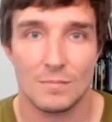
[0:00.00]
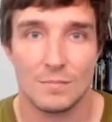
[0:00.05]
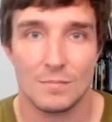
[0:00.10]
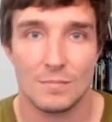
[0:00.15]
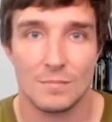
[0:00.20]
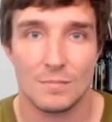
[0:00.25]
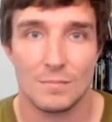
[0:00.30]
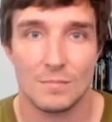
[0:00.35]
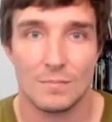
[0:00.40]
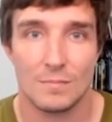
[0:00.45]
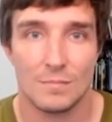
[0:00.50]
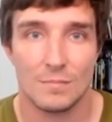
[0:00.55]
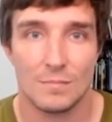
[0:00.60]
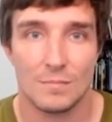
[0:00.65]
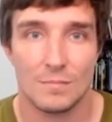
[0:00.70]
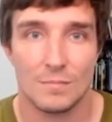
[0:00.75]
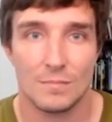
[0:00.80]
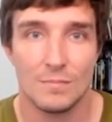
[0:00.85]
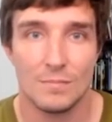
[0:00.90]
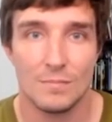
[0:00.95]

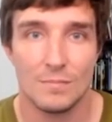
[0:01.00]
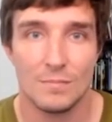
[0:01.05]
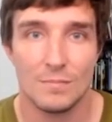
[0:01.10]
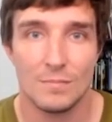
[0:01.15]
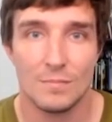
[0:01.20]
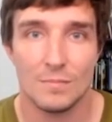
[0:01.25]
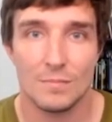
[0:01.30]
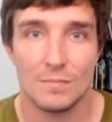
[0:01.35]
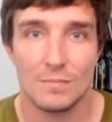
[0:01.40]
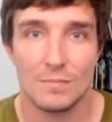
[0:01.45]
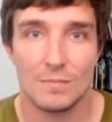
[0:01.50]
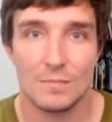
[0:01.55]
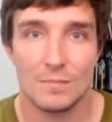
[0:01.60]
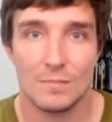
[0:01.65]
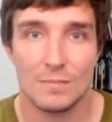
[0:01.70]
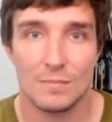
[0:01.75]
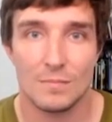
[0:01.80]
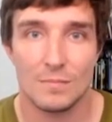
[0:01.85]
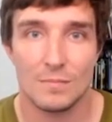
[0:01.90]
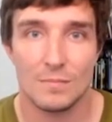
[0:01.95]

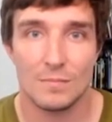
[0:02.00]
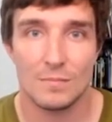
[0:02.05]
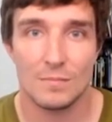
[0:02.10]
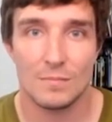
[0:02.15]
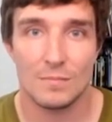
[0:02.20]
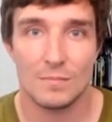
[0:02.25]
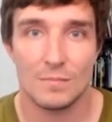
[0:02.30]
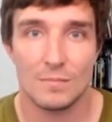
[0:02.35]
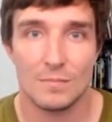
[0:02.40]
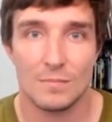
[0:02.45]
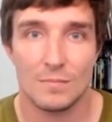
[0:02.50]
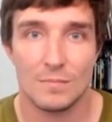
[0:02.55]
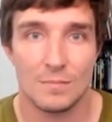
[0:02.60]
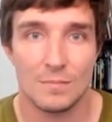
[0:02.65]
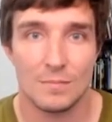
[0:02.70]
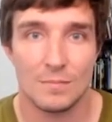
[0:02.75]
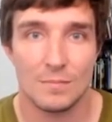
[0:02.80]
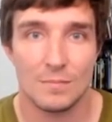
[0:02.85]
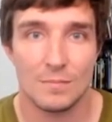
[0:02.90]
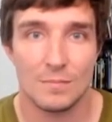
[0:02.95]

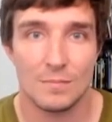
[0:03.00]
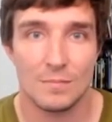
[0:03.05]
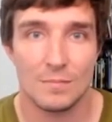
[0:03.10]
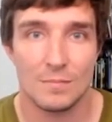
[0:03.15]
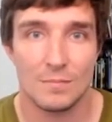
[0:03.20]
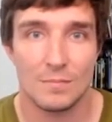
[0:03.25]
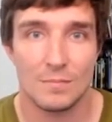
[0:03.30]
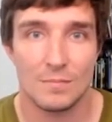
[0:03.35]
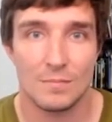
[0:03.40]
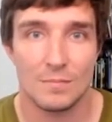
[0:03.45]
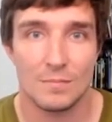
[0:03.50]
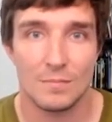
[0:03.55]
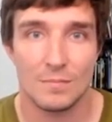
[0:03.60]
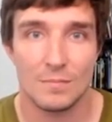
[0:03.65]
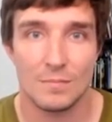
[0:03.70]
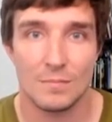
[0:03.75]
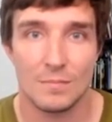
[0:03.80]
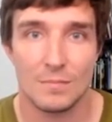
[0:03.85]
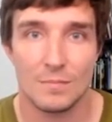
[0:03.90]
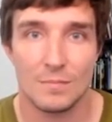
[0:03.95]

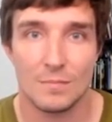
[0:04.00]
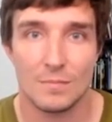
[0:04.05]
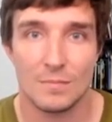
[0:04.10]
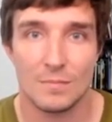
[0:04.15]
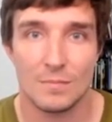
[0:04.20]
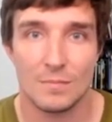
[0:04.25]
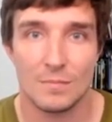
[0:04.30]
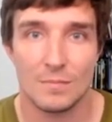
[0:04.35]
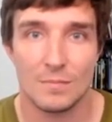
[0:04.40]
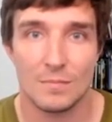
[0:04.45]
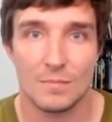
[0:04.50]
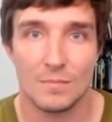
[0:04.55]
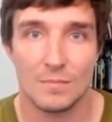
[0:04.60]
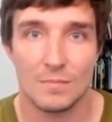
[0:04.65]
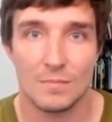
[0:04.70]
This person isn't speaking.